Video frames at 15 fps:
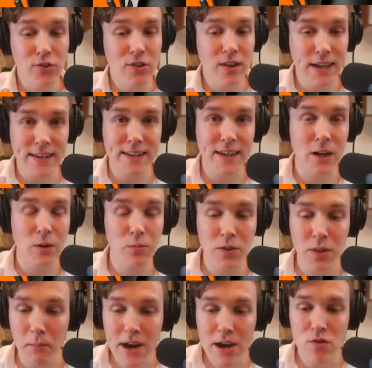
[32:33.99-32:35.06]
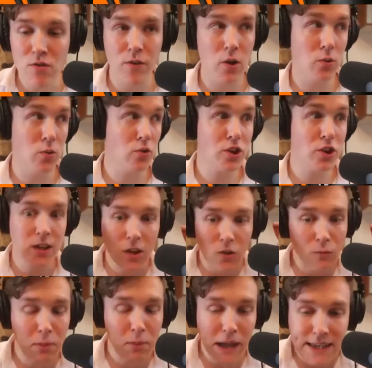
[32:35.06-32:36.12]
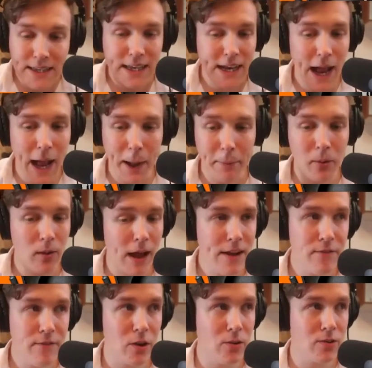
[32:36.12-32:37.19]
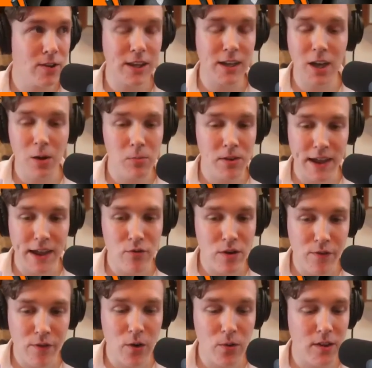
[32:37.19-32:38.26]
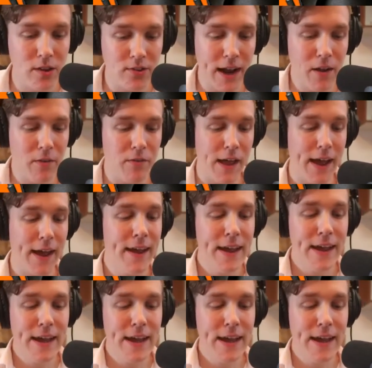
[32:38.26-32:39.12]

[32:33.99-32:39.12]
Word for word: you can get started with a microphone or just those basic Apple headphones that come with every phone that's out there.